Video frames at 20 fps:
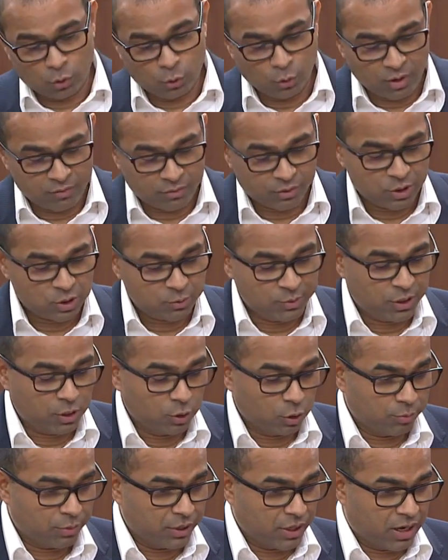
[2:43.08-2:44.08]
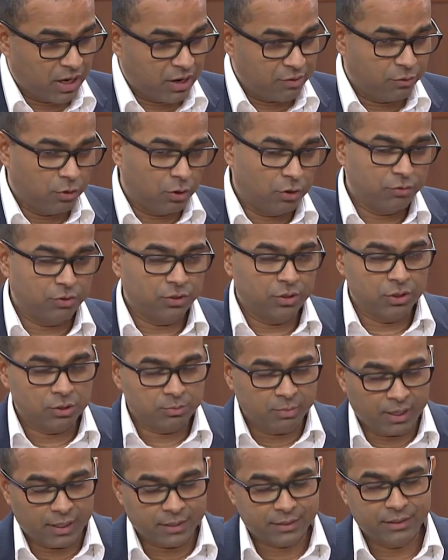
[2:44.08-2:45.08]
whoever he's speaking on behalf of, his
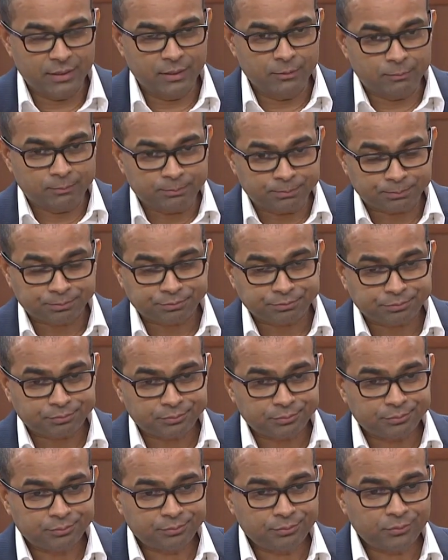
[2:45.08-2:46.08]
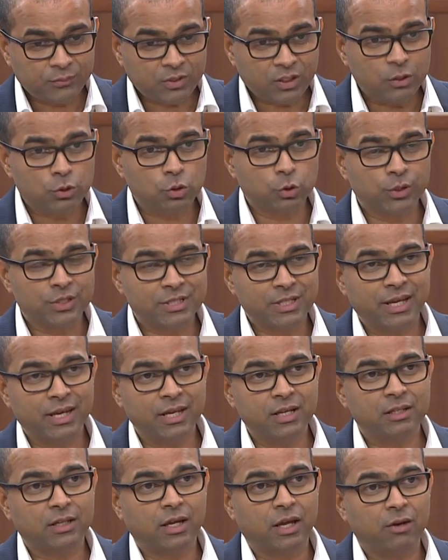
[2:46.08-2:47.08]
party, to
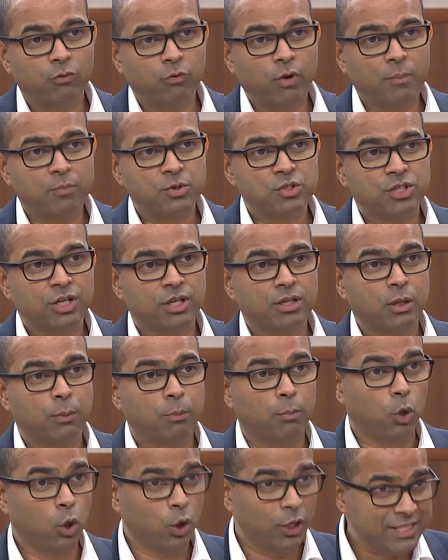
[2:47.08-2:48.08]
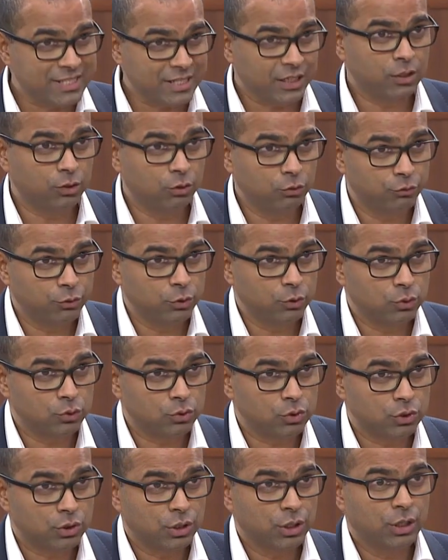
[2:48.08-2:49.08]
attend and represent political
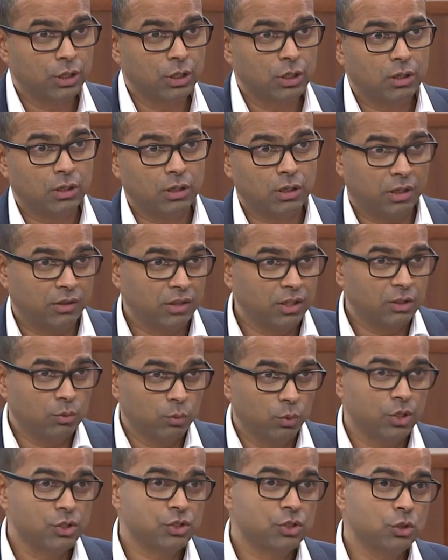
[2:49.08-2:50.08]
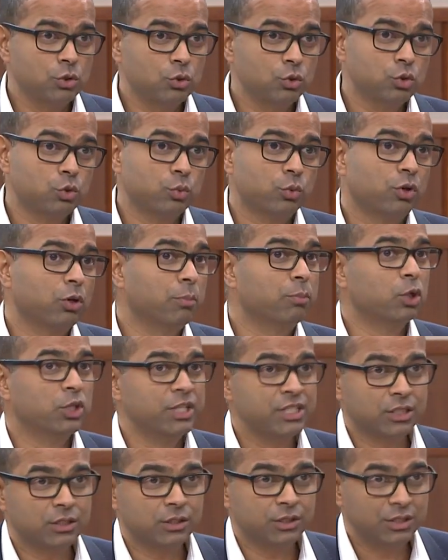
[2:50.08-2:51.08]
views. I think the words he used were a
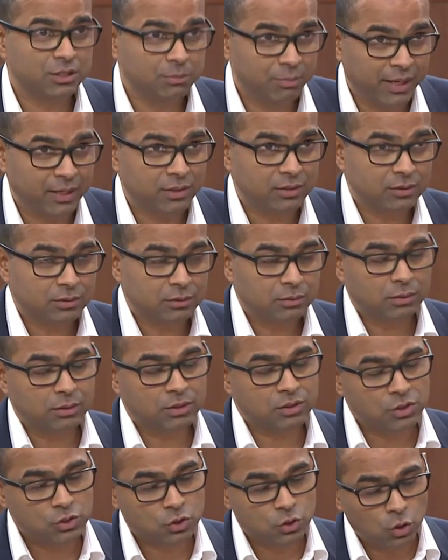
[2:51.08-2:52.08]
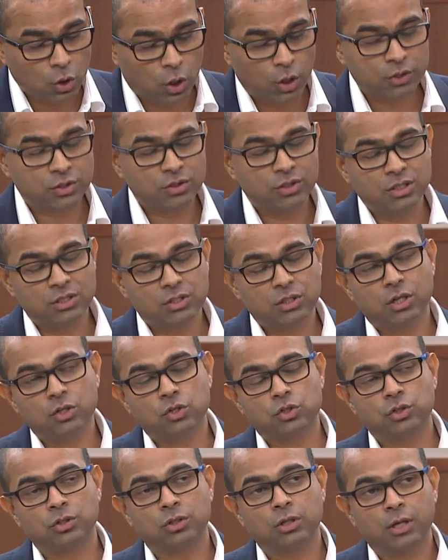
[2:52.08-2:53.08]
political debate. And this is not the
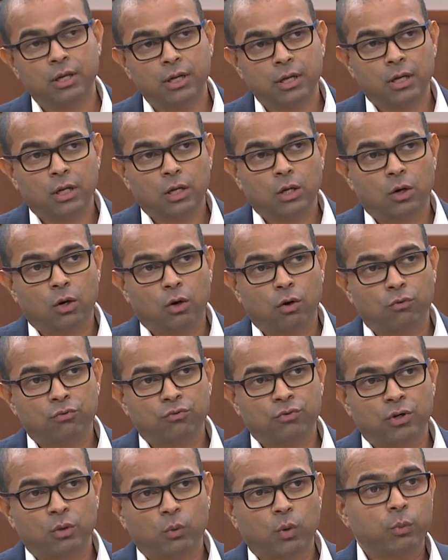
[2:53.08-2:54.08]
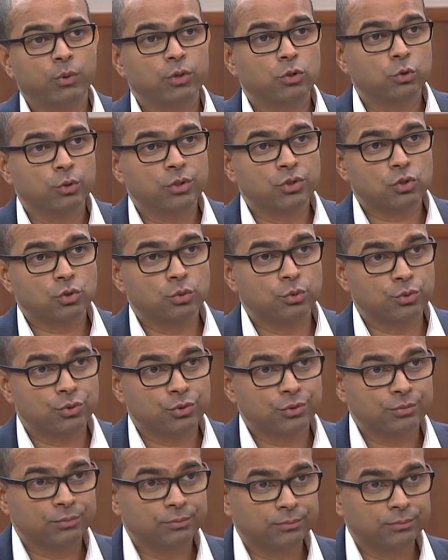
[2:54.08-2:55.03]
intention of what we do in schools.